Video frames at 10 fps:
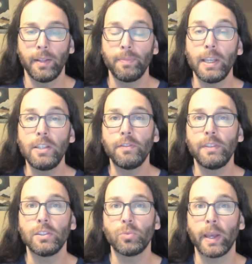Each of
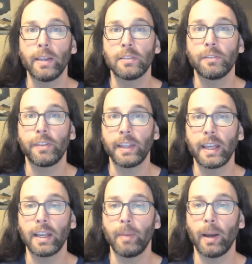these ways of
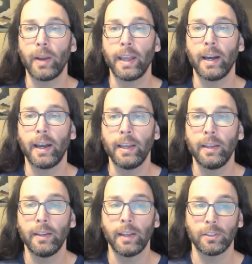thinking about AI,
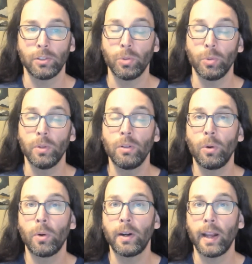as a tool
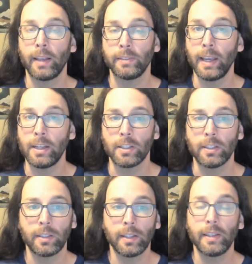or as an
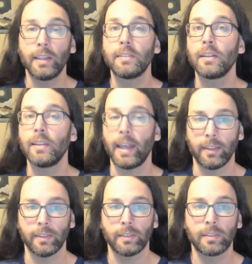agent, is a
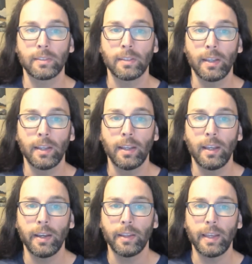lens.
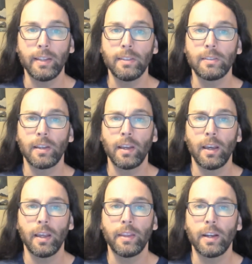That is,
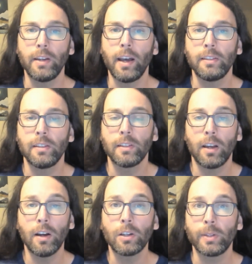they are not
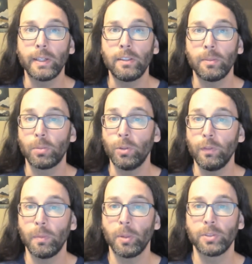concrete,
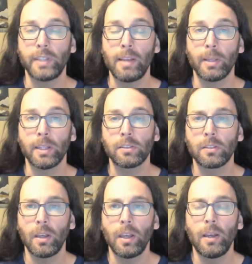provable statements,
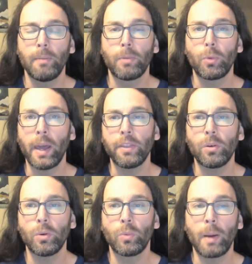but rather
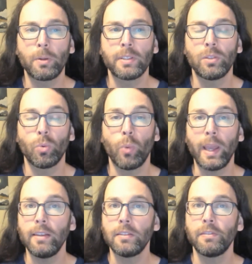represent
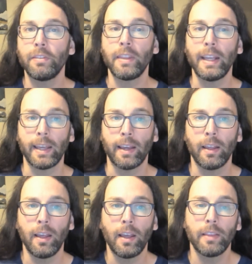ways of thinking
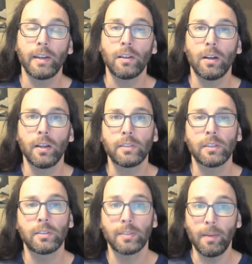that cause
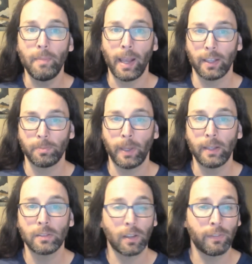some
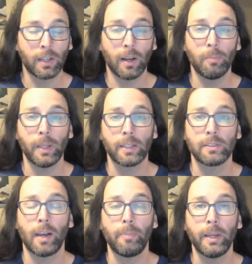aspects of a complex
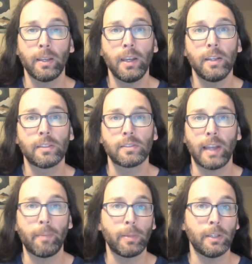topic to
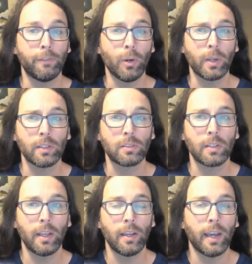snap into focus
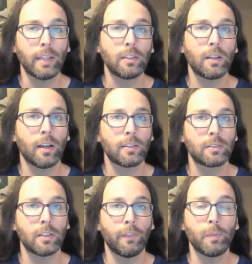at the cost
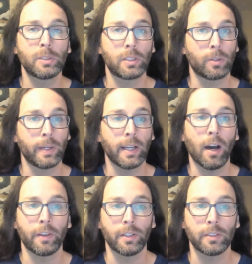of obscuring
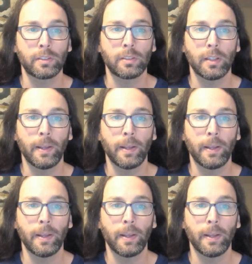others.